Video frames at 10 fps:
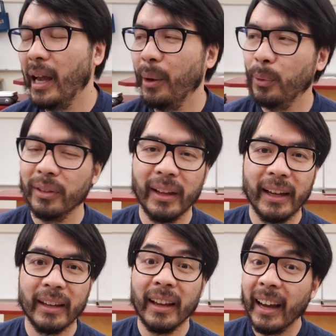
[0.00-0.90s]
and would
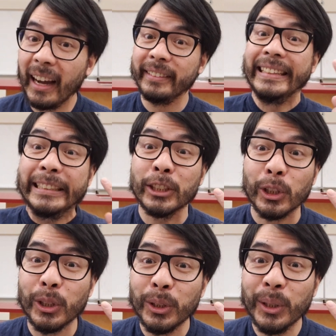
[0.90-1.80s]
like a
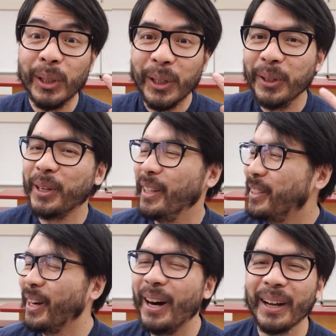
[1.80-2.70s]
teacher who can
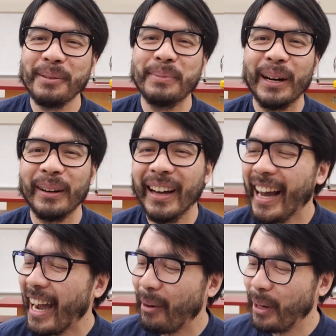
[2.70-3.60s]
talk about
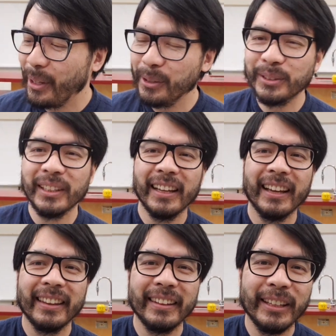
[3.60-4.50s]
how I use
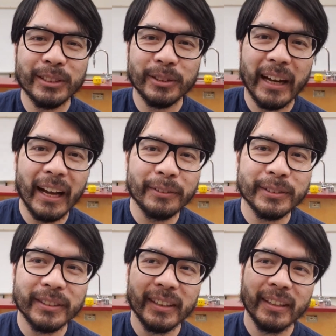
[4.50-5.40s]
these graphs